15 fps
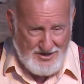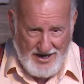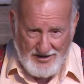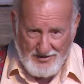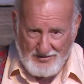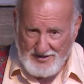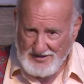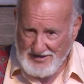I
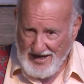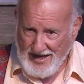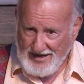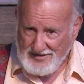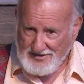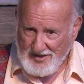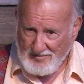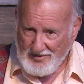noticed they
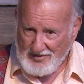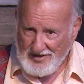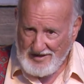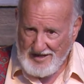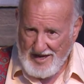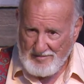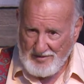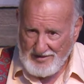had some on a
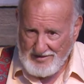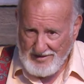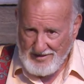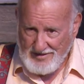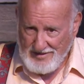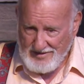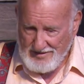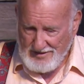table
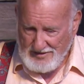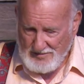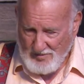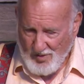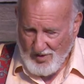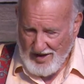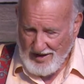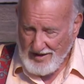this
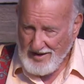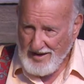morning.